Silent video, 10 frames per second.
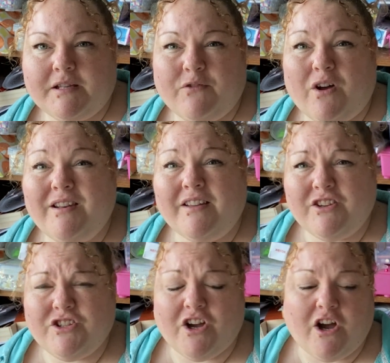I've got another
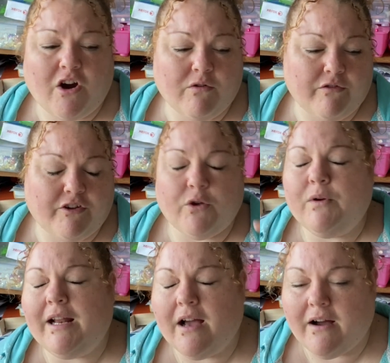jar of
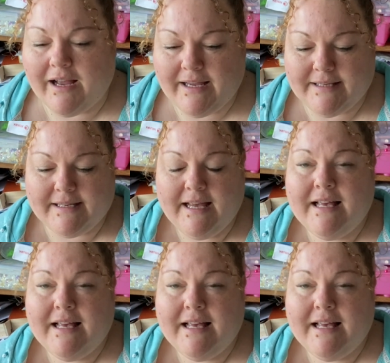googly eyes.